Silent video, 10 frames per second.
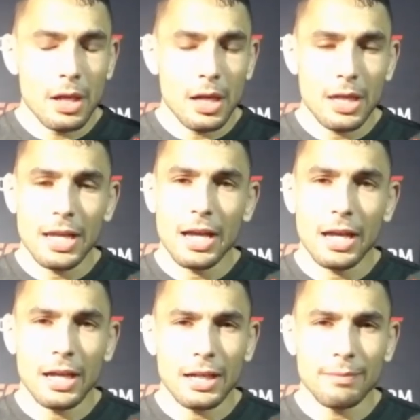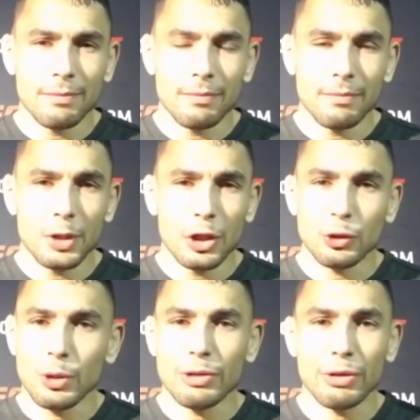Uh, yeah, uh, you know,
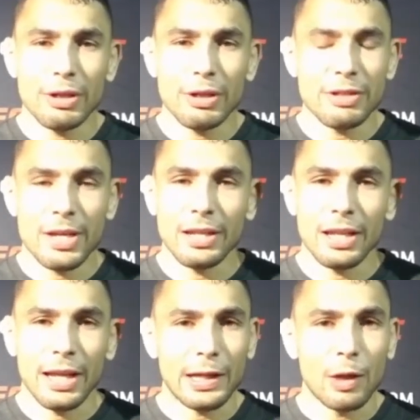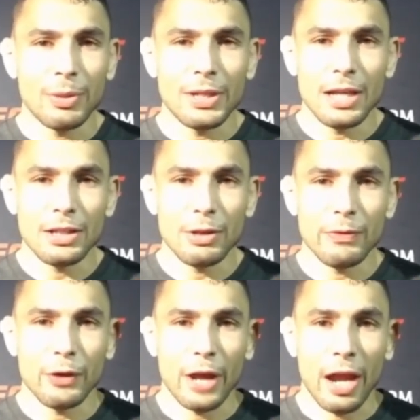2020 has been like an up and down
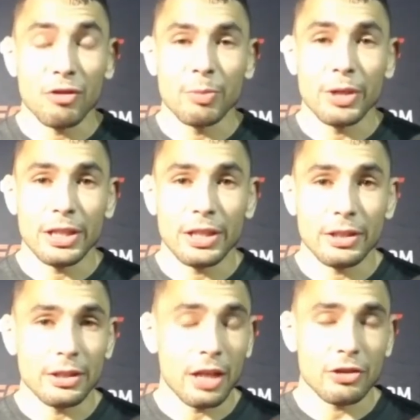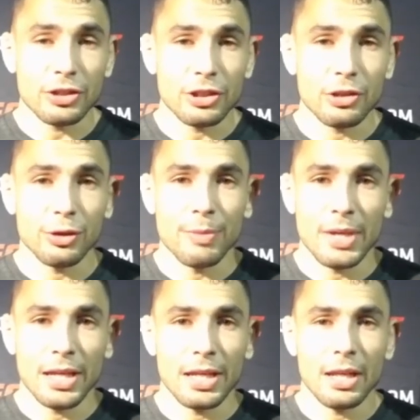year for everybody, not just me.